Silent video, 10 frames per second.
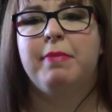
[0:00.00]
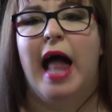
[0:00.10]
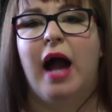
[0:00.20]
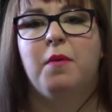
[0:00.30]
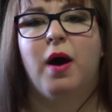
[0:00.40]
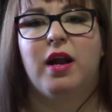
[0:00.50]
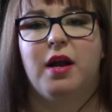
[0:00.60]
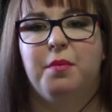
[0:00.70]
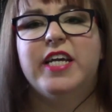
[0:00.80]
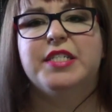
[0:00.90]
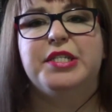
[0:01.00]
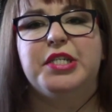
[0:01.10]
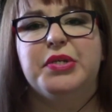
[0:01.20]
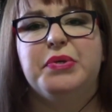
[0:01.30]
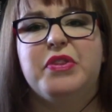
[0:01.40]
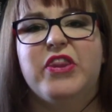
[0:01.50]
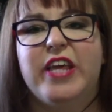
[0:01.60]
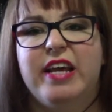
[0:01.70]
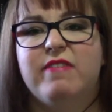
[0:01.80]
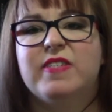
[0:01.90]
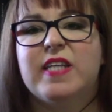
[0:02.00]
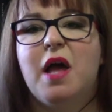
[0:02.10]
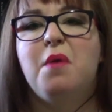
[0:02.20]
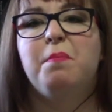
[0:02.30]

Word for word: Blackwater. These two thieves